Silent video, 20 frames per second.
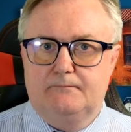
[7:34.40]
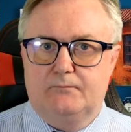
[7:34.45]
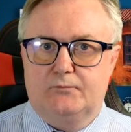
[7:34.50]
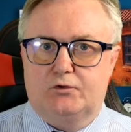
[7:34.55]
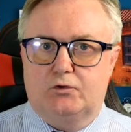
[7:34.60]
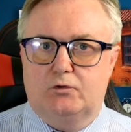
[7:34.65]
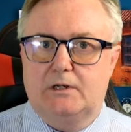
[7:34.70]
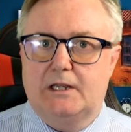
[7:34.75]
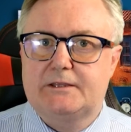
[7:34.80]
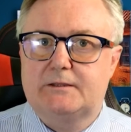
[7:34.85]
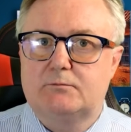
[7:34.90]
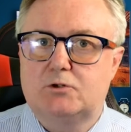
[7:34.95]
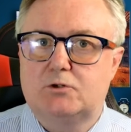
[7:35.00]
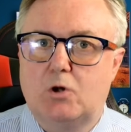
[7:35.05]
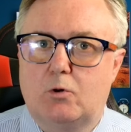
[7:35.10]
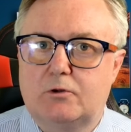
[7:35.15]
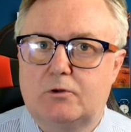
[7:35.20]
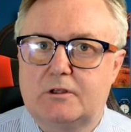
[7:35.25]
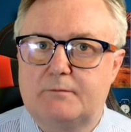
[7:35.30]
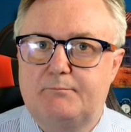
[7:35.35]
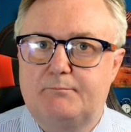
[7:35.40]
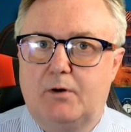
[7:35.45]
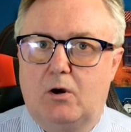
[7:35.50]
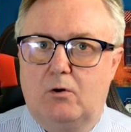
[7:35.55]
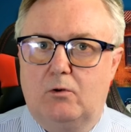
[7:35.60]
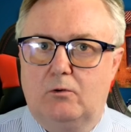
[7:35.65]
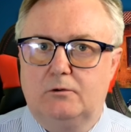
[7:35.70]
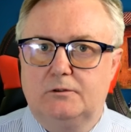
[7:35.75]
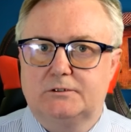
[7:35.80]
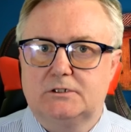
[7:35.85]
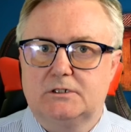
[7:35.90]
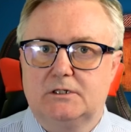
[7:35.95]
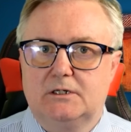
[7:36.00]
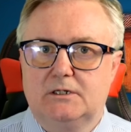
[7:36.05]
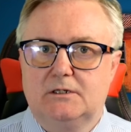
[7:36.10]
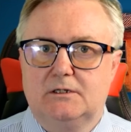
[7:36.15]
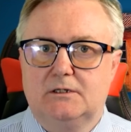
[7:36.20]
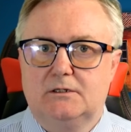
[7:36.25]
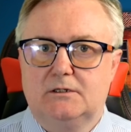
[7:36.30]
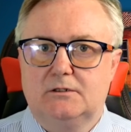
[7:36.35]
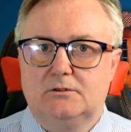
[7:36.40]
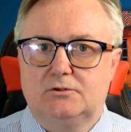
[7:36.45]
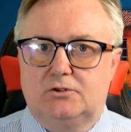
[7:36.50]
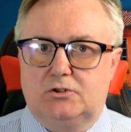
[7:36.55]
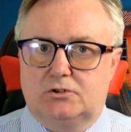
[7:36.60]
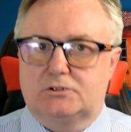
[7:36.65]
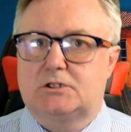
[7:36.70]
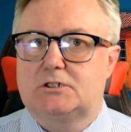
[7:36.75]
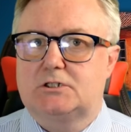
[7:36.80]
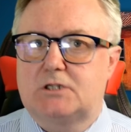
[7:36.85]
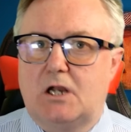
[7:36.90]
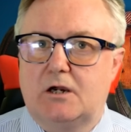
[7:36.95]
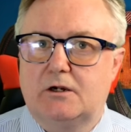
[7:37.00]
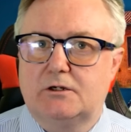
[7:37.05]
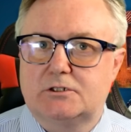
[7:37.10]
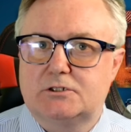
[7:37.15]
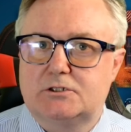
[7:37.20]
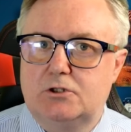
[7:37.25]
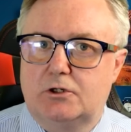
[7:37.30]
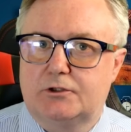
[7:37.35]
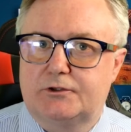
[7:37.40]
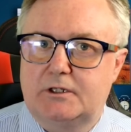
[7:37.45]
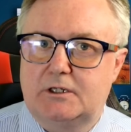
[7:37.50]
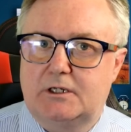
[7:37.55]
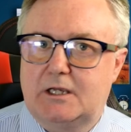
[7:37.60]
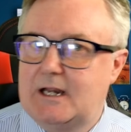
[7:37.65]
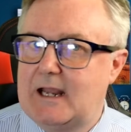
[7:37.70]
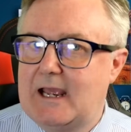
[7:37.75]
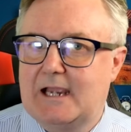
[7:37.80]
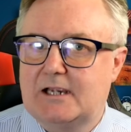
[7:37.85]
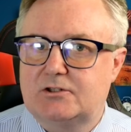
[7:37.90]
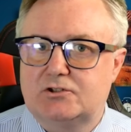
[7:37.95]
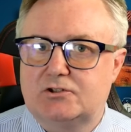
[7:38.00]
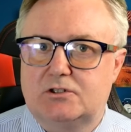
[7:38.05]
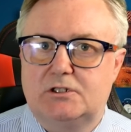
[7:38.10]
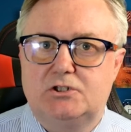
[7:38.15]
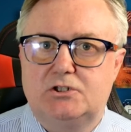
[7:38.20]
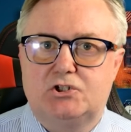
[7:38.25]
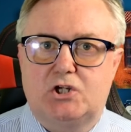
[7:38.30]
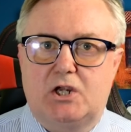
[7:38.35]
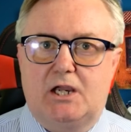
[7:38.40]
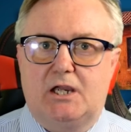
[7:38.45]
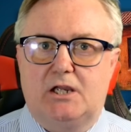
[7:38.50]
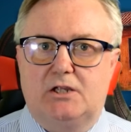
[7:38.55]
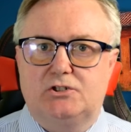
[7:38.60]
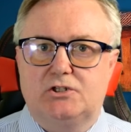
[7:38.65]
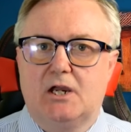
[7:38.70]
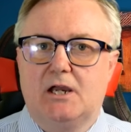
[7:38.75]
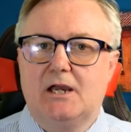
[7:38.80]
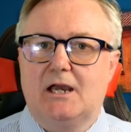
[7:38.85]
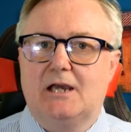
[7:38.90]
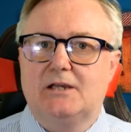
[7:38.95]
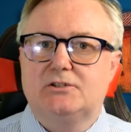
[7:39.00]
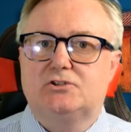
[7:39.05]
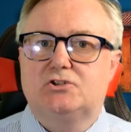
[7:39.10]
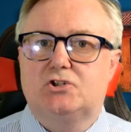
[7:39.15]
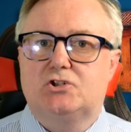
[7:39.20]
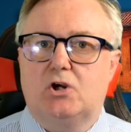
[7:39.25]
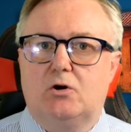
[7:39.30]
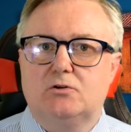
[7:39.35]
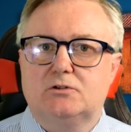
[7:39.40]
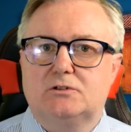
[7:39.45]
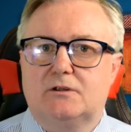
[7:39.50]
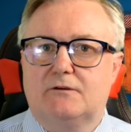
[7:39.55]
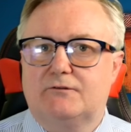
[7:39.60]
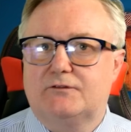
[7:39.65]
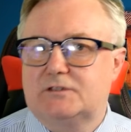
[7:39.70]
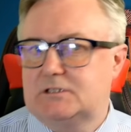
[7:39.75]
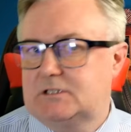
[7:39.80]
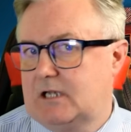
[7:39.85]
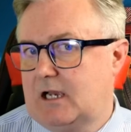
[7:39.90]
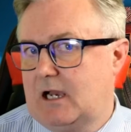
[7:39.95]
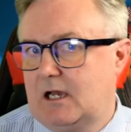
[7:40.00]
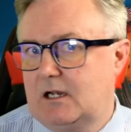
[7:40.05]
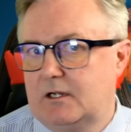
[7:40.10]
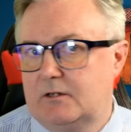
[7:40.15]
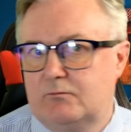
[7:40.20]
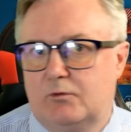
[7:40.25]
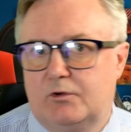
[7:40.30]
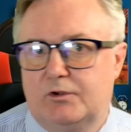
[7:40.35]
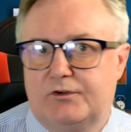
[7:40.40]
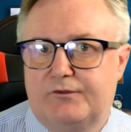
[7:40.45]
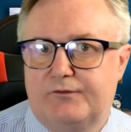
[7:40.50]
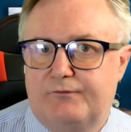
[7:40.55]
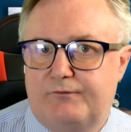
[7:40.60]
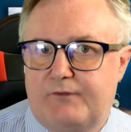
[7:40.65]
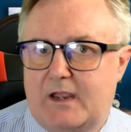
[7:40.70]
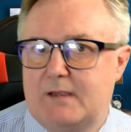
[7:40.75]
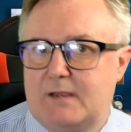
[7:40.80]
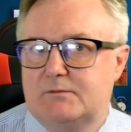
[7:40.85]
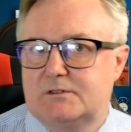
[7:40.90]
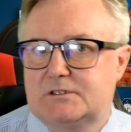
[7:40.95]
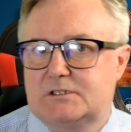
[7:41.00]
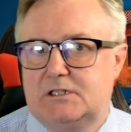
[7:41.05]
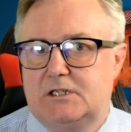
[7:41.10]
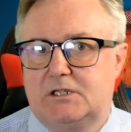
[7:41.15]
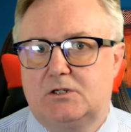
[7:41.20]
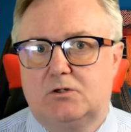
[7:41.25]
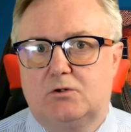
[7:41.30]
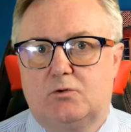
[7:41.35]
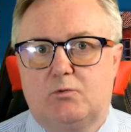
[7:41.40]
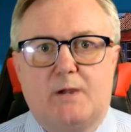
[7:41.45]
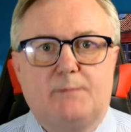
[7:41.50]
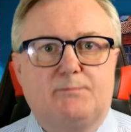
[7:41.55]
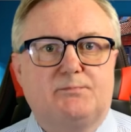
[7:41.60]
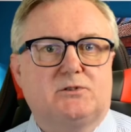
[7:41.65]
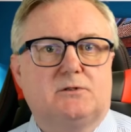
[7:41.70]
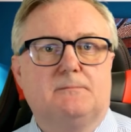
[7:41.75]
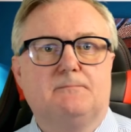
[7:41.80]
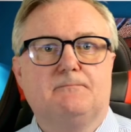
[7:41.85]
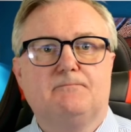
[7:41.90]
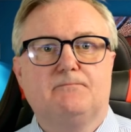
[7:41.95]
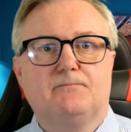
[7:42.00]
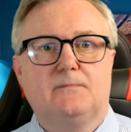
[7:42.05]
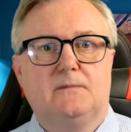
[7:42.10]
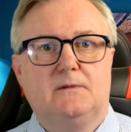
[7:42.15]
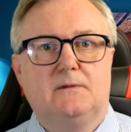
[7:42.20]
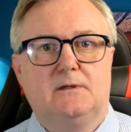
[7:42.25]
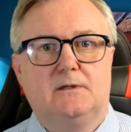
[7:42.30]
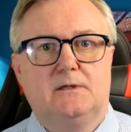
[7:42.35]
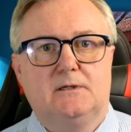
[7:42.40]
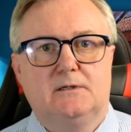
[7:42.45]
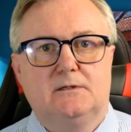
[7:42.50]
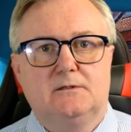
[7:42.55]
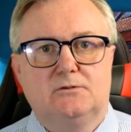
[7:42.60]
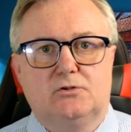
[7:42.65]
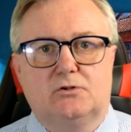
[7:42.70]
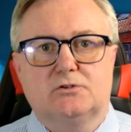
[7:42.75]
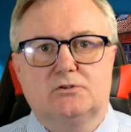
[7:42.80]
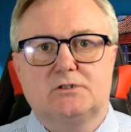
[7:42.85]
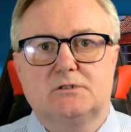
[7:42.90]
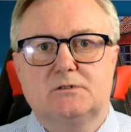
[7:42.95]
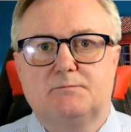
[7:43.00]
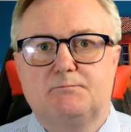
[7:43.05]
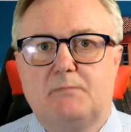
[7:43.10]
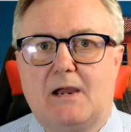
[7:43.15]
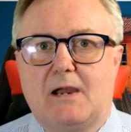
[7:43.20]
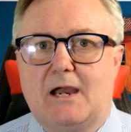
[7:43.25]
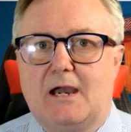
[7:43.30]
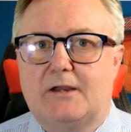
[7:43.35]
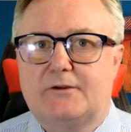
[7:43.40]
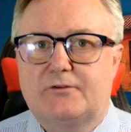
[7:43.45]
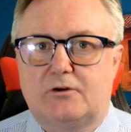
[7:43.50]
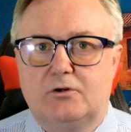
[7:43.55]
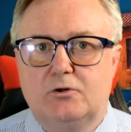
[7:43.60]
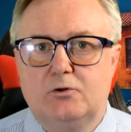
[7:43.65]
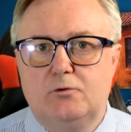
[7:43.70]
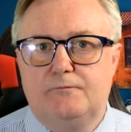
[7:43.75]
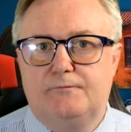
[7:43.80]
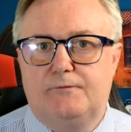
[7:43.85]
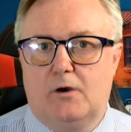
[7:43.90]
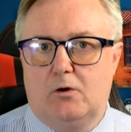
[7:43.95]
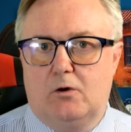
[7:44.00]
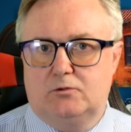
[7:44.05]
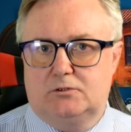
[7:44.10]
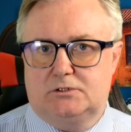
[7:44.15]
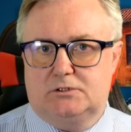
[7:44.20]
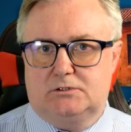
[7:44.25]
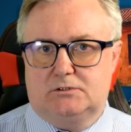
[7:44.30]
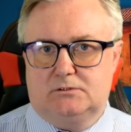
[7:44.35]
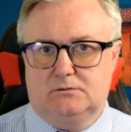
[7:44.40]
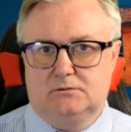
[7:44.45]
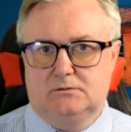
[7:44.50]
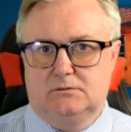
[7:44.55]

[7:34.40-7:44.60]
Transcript: So let them go to the polls just as long as nothing can actually change. As Joseph Stalin once famously quipped, doesn't matter who votes,